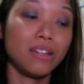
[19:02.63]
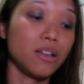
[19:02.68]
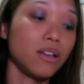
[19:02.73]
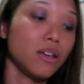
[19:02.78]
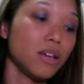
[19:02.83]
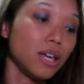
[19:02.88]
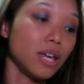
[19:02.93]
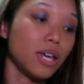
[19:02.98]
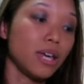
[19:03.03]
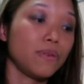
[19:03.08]

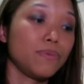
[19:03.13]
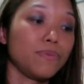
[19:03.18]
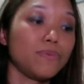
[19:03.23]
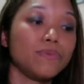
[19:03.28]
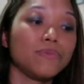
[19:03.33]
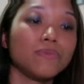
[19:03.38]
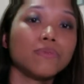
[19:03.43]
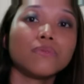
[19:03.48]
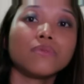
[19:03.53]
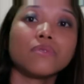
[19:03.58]
Okay,
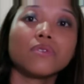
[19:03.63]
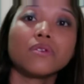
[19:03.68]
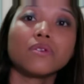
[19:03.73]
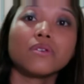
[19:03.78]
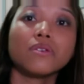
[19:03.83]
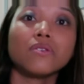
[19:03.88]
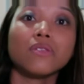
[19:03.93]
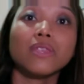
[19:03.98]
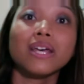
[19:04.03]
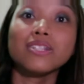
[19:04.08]

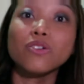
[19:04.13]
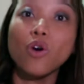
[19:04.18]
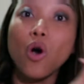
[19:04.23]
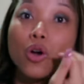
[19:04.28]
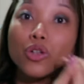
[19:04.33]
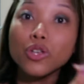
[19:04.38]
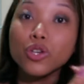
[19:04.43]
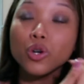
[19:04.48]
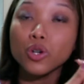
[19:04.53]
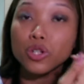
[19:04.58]
so that's
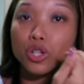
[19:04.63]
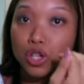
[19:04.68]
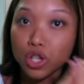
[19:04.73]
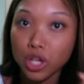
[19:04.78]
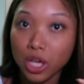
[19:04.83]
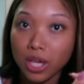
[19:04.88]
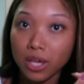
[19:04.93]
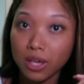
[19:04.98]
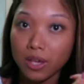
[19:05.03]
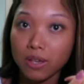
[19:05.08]
on your
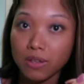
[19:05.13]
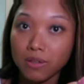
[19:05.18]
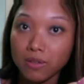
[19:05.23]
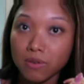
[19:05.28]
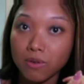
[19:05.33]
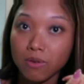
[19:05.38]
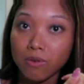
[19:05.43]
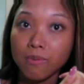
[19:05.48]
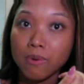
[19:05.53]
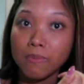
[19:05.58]
cheek.
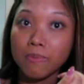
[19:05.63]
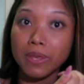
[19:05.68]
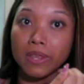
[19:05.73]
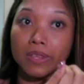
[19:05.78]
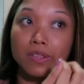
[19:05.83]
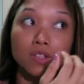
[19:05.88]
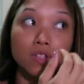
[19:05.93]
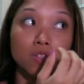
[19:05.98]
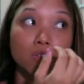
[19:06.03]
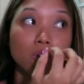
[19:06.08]
So remember,
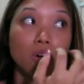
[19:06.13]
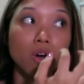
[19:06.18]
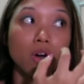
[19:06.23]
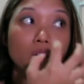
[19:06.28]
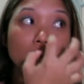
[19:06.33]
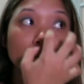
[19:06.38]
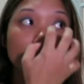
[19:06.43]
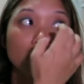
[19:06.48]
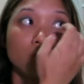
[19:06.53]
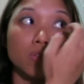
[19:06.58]
it's
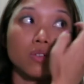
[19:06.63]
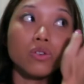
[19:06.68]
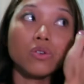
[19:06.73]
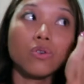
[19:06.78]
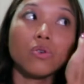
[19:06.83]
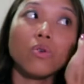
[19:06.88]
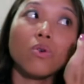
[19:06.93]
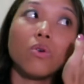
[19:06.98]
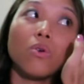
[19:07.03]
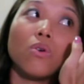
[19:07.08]
not on
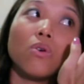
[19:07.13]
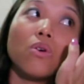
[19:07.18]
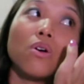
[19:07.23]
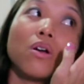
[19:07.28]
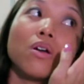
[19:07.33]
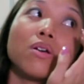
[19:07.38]
your,